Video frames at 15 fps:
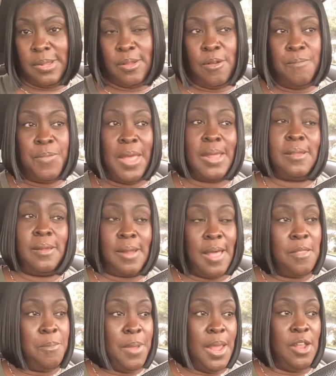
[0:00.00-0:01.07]
So that's
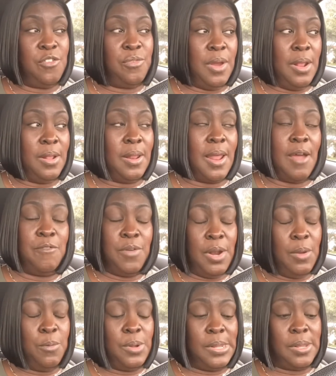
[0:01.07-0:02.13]
another bad trait that I
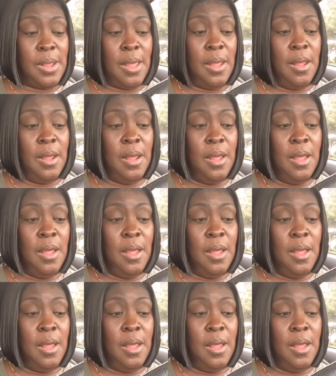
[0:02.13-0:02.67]
really would say,